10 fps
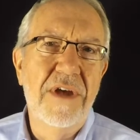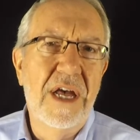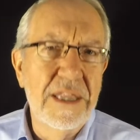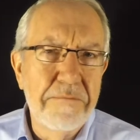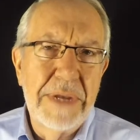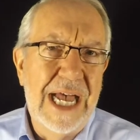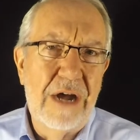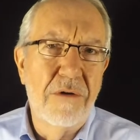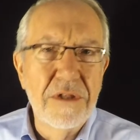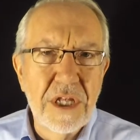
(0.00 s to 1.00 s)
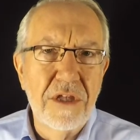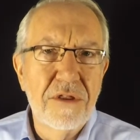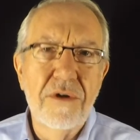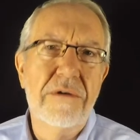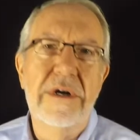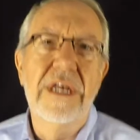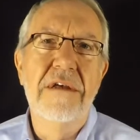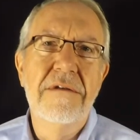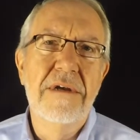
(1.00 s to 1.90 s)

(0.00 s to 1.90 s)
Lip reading: God, the power, the authority,